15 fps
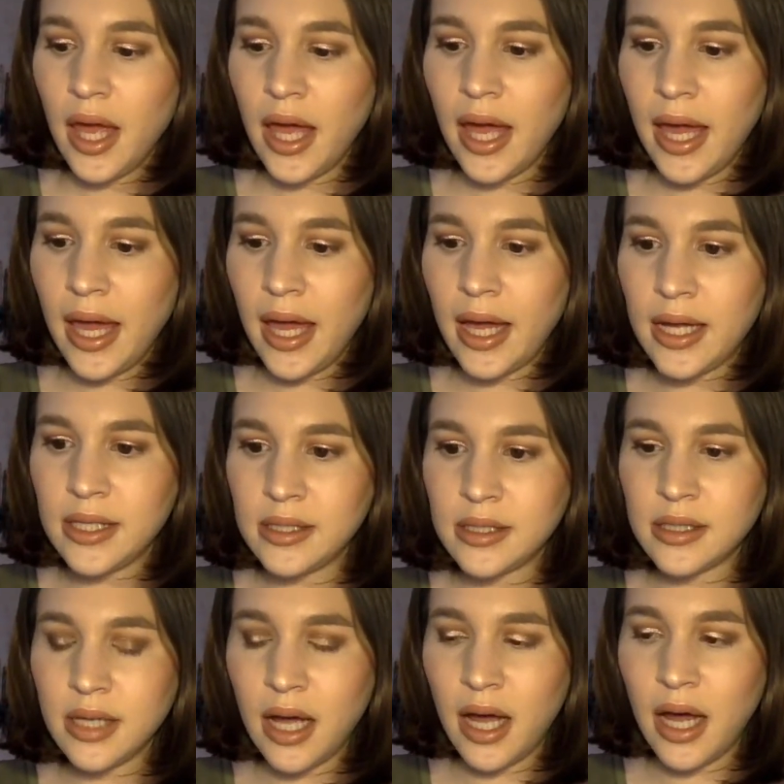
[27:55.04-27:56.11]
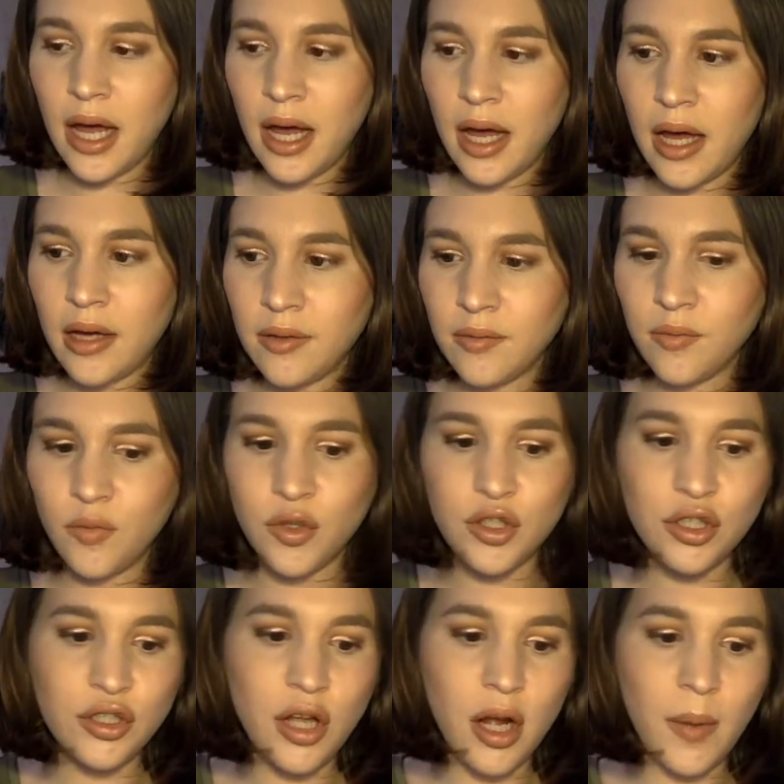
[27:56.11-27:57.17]
And we'll
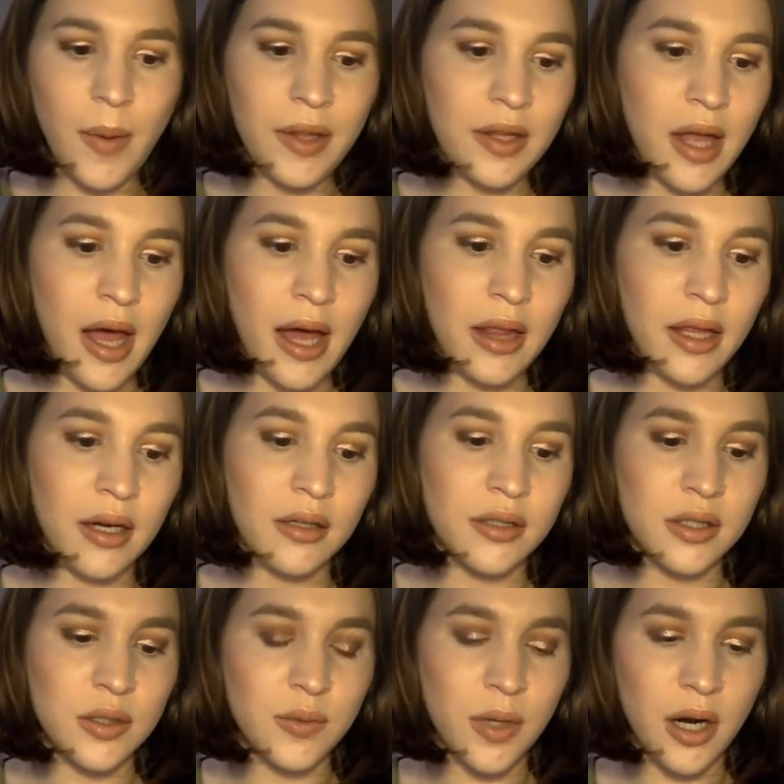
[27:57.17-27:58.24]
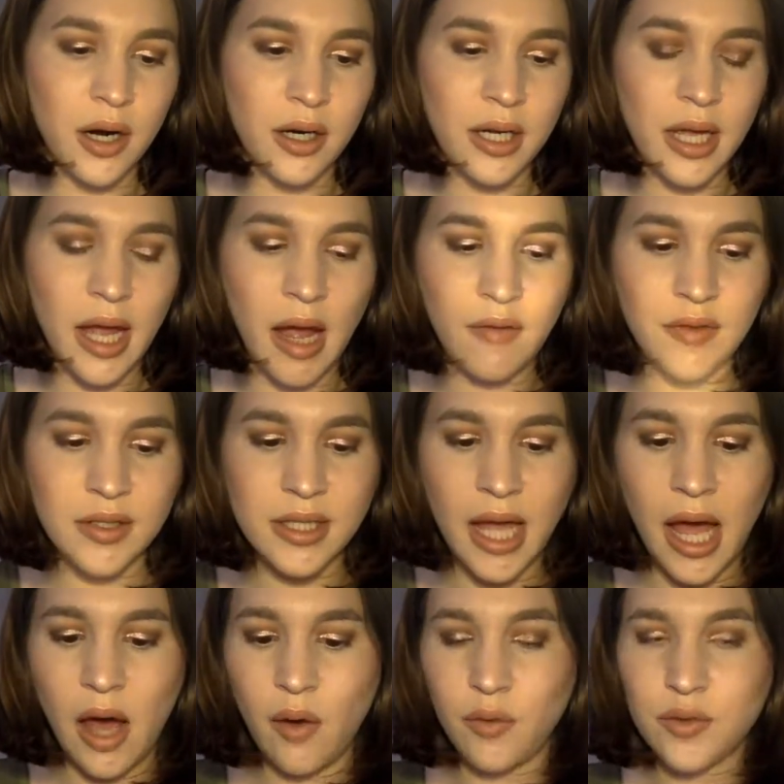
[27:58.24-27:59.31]
just talk about the highlighters since we already have this
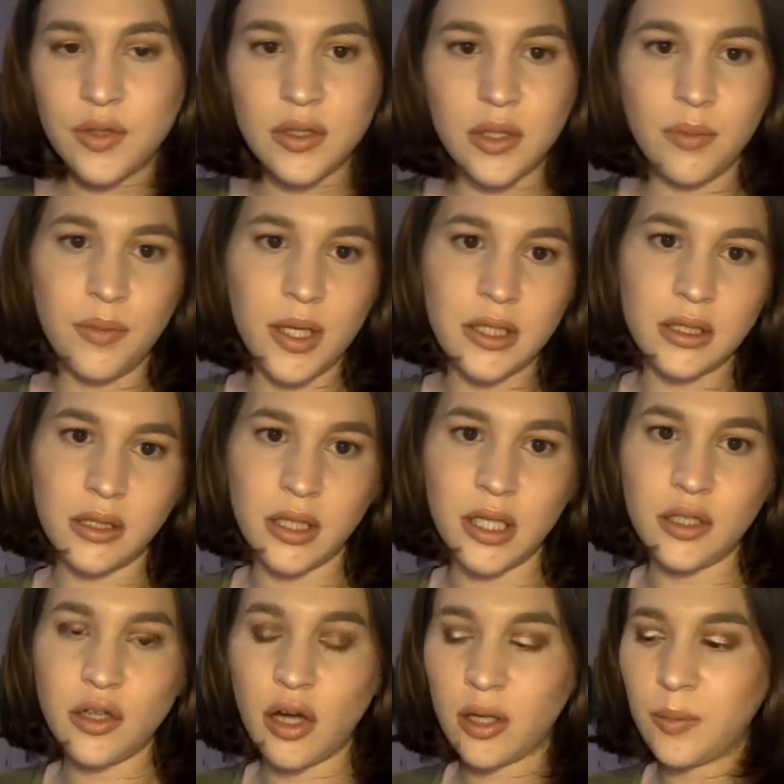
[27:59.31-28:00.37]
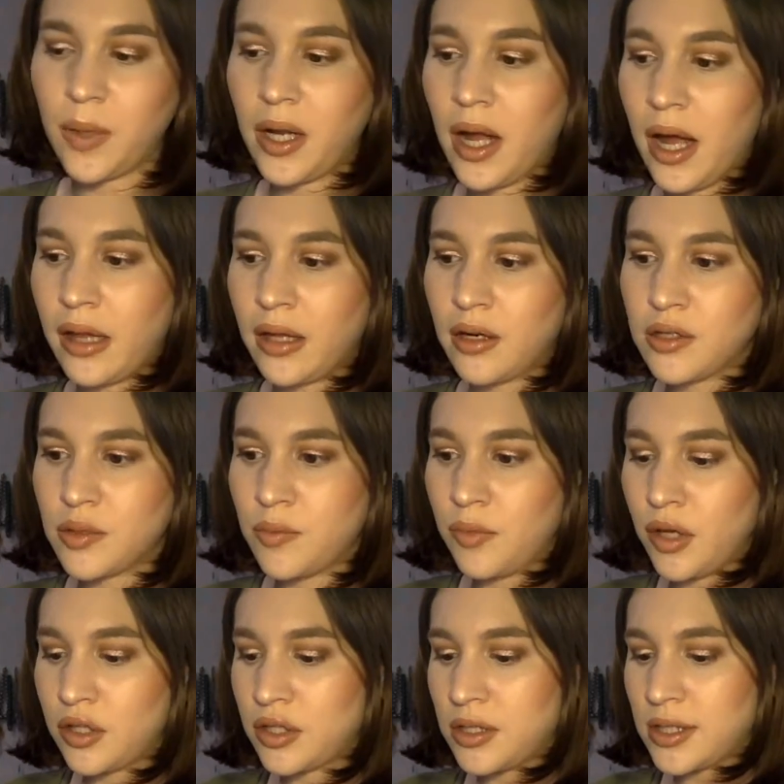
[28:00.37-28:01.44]
out, since I'm basically talking about highlighters and
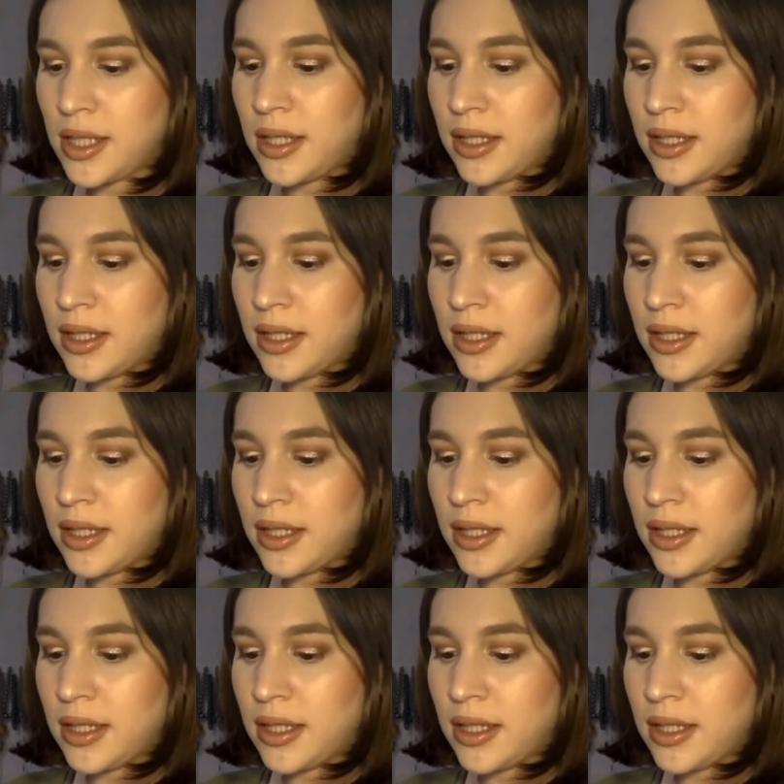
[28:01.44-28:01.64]
blushes at,